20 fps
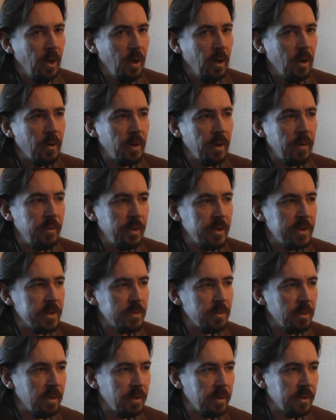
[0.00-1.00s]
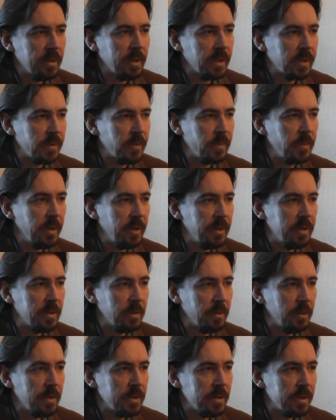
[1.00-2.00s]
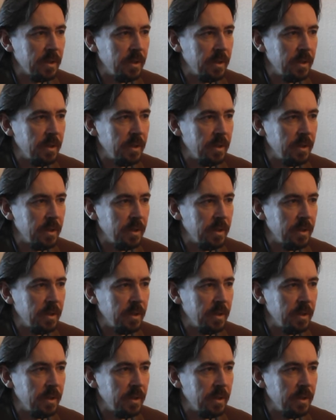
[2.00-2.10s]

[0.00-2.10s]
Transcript: All right, Richard. Well, thanks for speaking to us.